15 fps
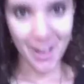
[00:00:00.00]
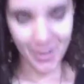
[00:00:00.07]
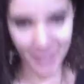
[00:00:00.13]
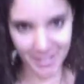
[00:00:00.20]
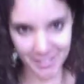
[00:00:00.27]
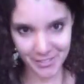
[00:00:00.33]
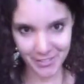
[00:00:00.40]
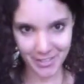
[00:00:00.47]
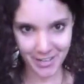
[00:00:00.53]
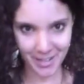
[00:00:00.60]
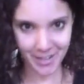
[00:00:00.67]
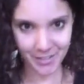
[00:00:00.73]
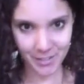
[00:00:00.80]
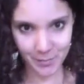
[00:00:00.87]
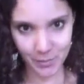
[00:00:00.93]
Okay, so then
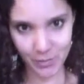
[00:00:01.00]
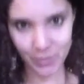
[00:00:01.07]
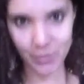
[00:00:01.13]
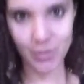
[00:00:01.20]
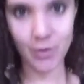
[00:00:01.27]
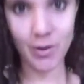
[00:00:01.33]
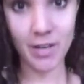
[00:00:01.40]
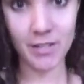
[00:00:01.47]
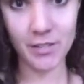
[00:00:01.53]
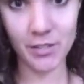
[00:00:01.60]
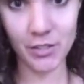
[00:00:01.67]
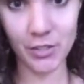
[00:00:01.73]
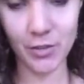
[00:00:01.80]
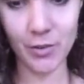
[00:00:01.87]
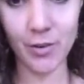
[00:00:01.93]
next I'm just going to go ahead and
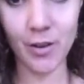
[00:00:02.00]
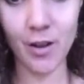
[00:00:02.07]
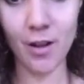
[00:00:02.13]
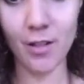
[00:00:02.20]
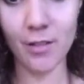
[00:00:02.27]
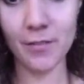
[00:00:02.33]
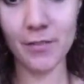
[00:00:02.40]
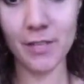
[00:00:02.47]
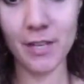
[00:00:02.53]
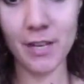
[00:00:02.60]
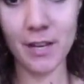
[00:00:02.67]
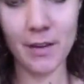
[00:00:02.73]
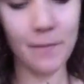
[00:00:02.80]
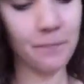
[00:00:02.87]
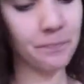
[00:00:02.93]
stir all
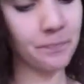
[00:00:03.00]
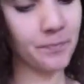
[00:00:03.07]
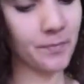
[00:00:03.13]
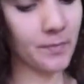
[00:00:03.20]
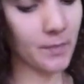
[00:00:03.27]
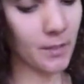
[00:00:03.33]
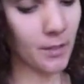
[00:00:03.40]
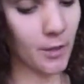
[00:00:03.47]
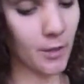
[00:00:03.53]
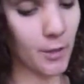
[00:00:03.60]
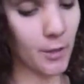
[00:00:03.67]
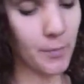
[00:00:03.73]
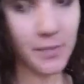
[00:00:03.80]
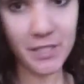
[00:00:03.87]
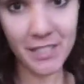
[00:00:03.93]
the
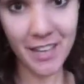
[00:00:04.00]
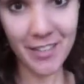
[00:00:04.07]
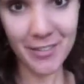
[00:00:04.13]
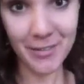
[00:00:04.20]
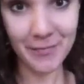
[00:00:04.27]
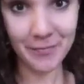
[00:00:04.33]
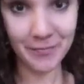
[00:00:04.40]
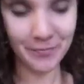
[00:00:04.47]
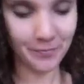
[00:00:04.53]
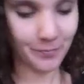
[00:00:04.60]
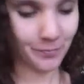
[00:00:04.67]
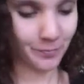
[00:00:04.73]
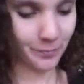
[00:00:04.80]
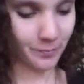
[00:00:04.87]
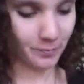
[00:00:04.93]
herbs together
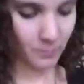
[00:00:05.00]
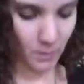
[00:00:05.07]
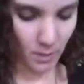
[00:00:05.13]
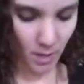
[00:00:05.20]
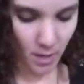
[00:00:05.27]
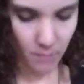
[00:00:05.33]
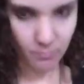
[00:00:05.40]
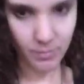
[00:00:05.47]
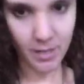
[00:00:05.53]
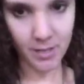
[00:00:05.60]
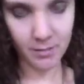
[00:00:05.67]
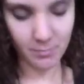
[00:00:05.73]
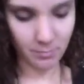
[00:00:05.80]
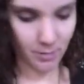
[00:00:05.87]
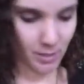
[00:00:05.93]

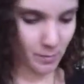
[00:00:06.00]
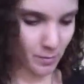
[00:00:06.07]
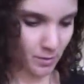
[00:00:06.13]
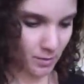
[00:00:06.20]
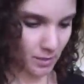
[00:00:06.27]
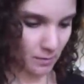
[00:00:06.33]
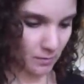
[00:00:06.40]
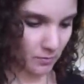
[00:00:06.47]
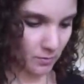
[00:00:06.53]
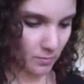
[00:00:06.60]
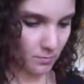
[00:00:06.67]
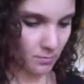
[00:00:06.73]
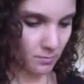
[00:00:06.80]
and spill some of them.